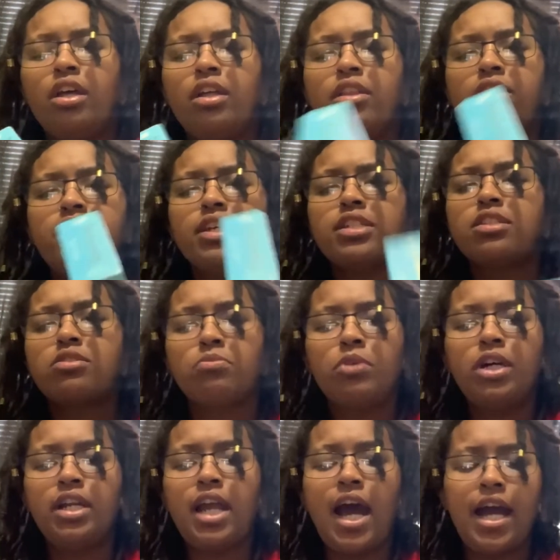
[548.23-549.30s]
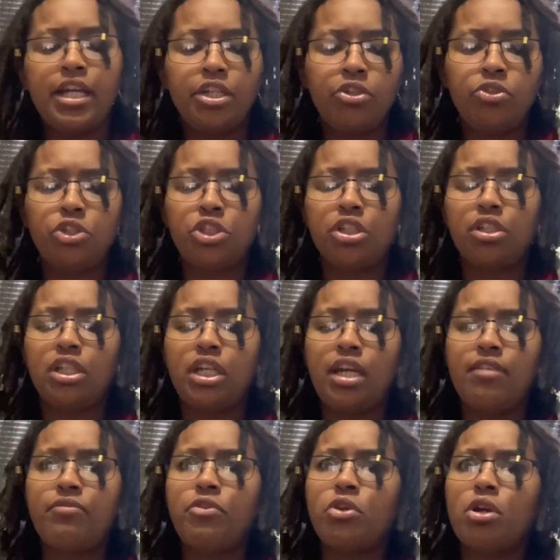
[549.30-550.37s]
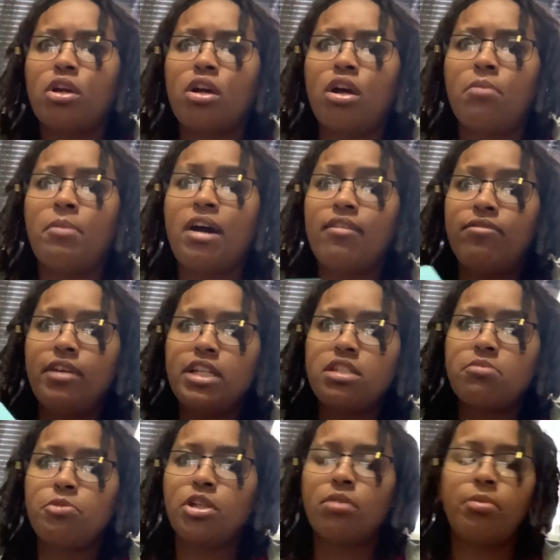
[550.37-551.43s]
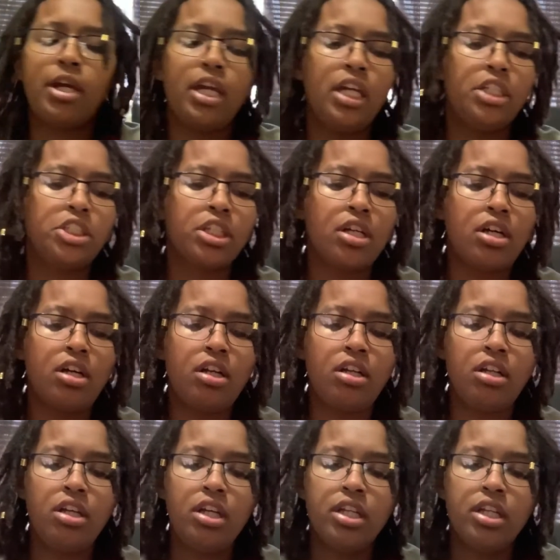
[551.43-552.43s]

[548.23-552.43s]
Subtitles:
this one I usually, if you're on my Facebook page at all,